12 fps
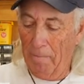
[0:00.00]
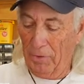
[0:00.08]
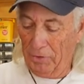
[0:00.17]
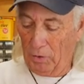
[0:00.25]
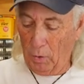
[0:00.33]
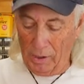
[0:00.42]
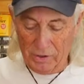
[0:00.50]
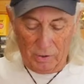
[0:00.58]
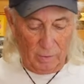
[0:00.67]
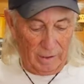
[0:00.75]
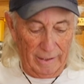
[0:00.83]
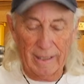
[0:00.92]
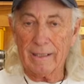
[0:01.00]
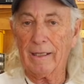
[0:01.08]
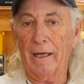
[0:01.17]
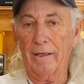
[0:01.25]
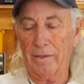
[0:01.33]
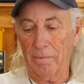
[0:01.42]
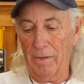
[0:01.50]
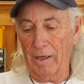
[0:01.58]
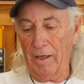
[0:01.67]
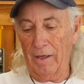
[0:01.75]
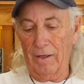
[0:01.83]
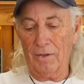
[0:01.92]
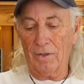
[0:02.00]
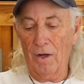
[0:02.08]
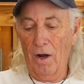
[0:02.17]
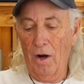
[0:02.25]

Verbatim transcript: But the question with Leaktite to me is,